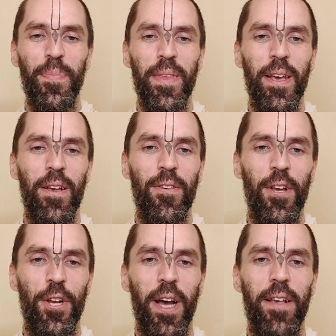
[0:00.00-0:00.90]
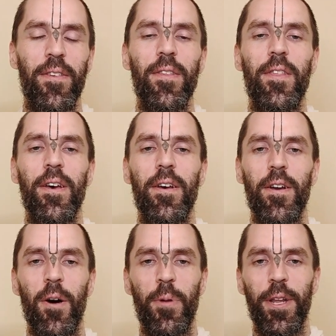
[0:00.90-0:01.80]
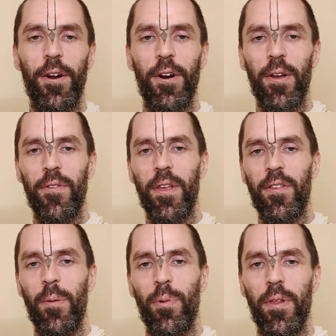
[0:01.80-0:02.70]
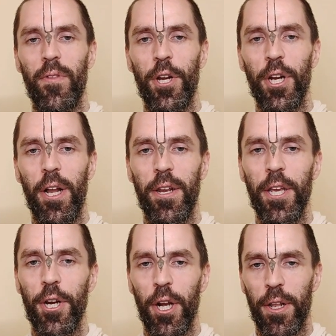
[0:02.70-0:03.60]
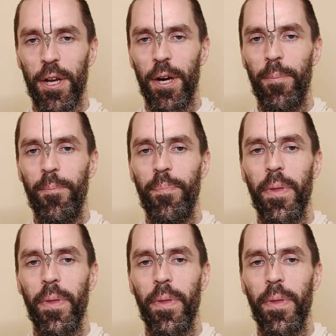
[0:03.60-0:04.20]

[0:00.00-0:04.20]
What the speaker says: such as the commentator gives the example of the Shanti Shatakam,